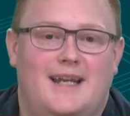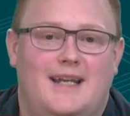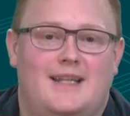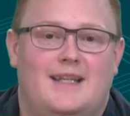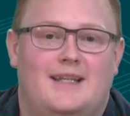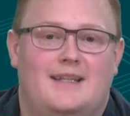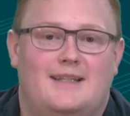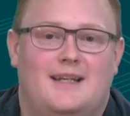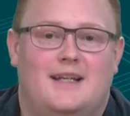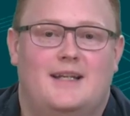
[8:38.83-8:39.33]

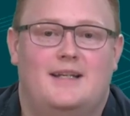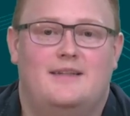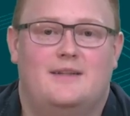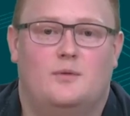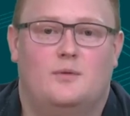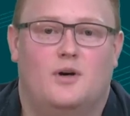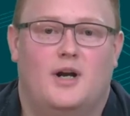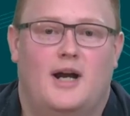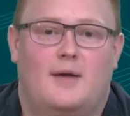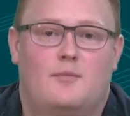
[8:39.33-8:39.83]
in the cities
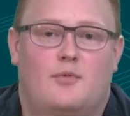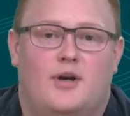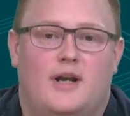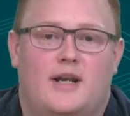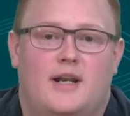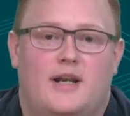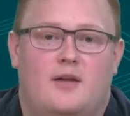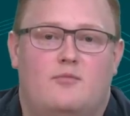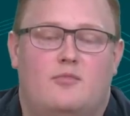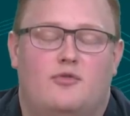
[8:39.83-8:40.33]
that we're
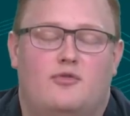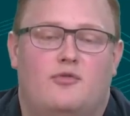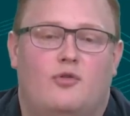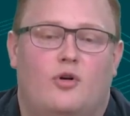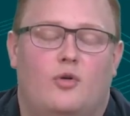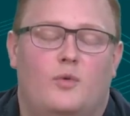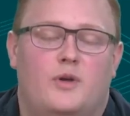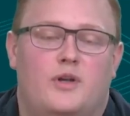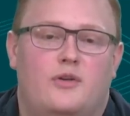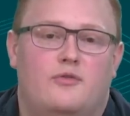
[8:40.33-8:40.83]
operating in,
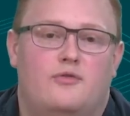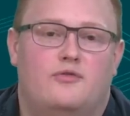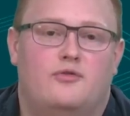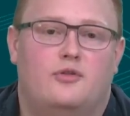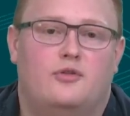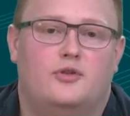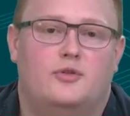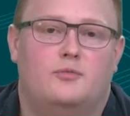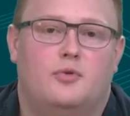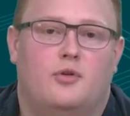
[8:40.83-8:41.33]
before we do
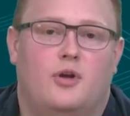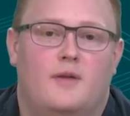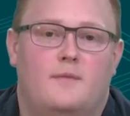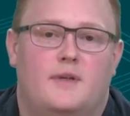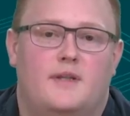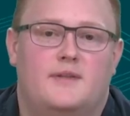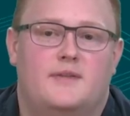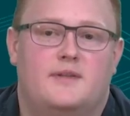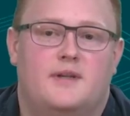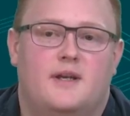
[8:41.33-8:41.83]
full
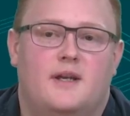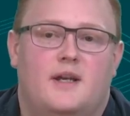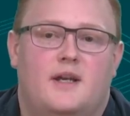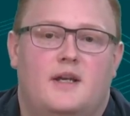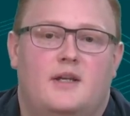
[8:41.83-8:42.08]
deployments.